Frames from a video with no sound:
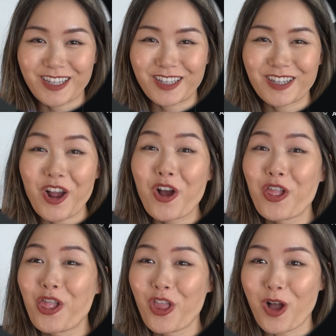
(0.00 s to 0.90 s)
That's
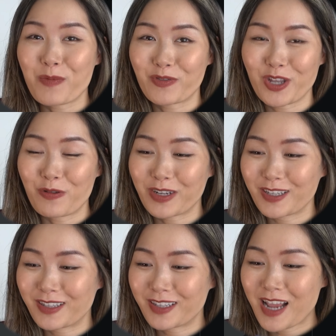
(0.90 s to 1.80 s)
a lot of
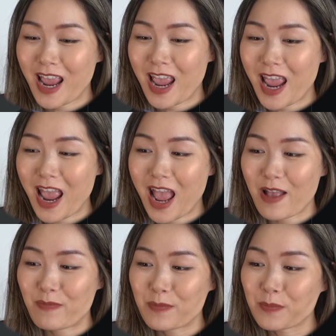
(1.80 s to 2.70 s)
tokens.
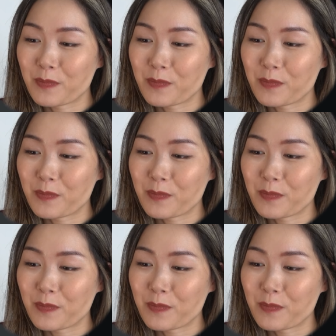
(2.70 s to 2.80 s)
And